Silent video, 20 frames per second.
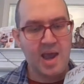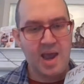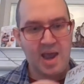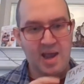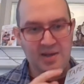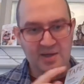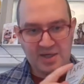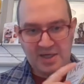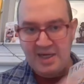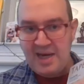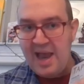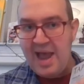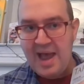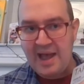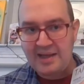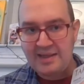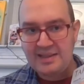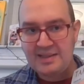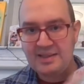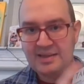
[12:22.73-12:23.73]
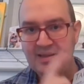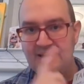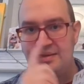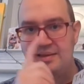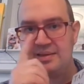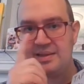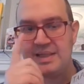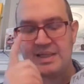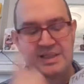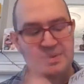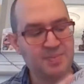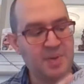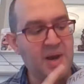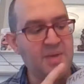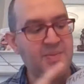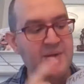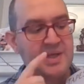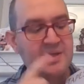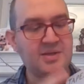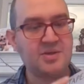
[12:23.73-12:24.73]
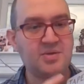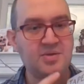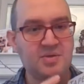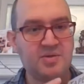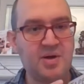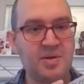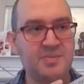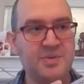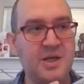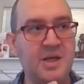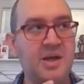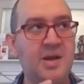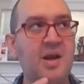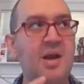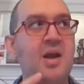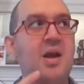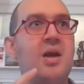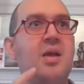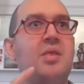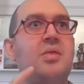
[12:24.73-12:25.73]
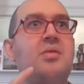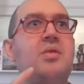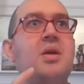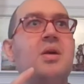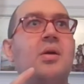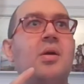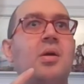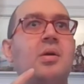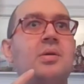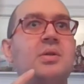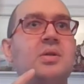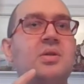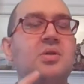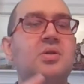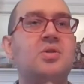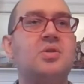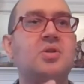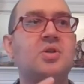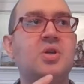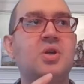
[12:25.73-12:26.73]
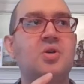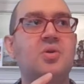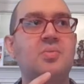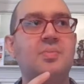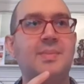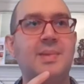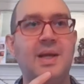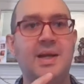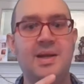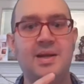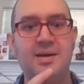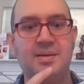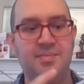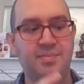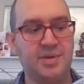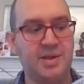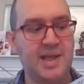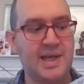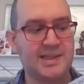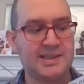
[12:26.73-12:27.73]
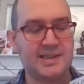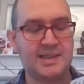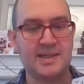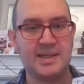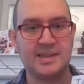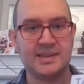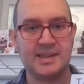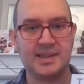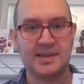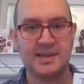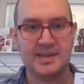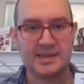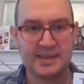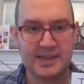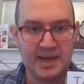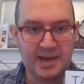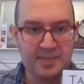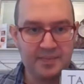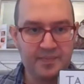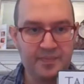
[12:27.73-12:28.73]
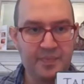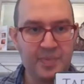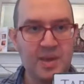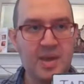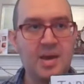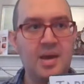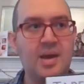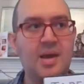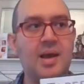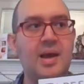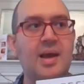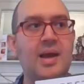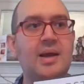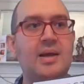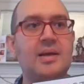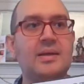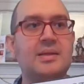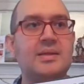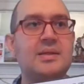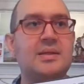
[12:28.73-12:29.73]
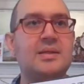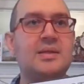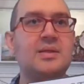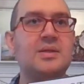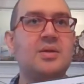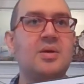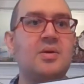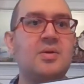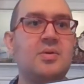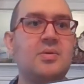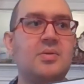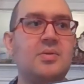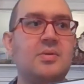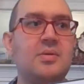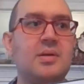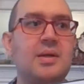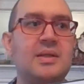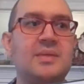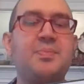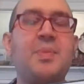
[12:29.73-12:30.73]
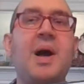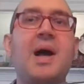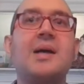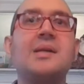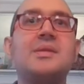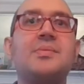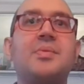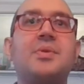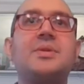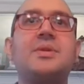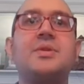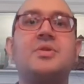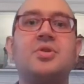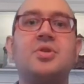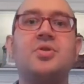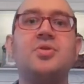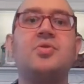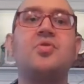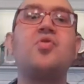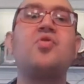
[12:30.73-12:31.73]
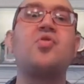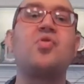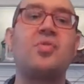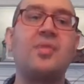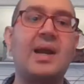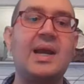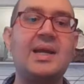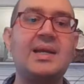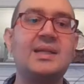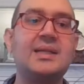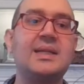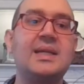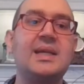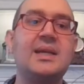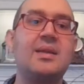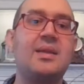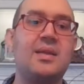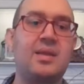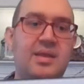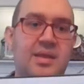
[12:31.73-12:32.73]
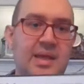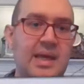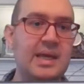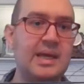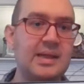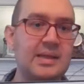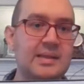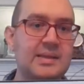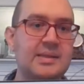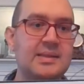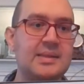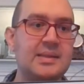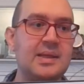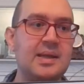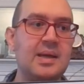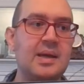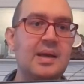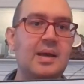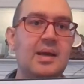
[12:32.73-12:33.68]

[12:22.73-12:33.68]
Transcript: And yet, despite being so scripted, there are so many complexities in this game. And it's possible to do crazy things.